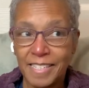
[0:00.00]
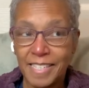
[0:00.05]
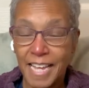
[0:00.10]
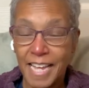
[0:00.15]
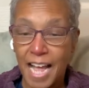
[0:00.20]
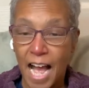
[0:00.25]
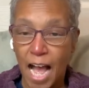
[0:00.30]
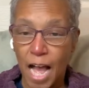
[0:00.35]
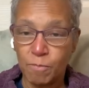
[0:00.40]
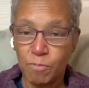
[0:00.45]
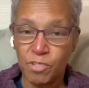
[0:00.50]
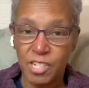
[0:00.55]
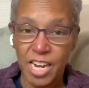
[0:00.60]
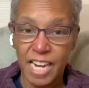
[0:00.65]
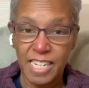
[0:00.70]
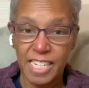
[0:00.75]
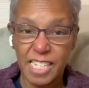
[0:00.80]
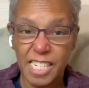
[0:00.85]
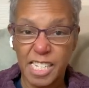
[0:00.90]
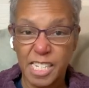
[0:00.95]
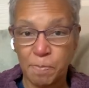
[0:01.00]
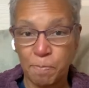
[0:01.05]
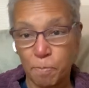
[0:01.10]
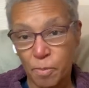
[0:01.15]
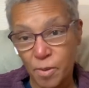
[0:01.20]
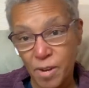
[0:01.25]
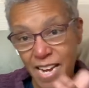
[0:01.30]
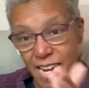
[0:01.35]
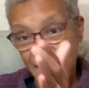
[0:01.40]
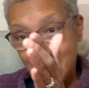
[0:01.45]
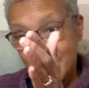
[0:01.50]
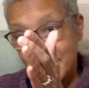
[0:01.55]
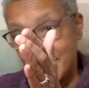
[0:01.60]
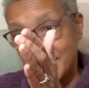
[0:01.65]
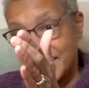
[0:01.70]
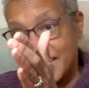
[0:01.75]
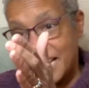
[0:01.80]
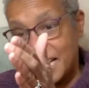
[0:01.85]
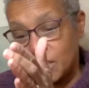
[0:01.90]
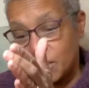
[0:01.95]
the object
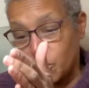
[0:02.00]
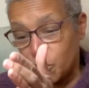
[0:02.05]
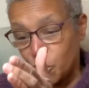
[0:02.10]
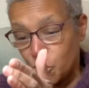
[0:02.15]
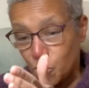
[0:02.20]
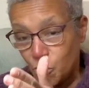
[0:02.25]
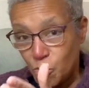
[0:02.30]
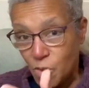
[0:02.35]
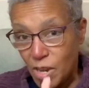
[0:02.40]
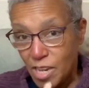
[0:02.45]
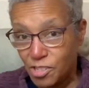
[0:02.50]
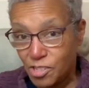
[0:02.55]
springs into a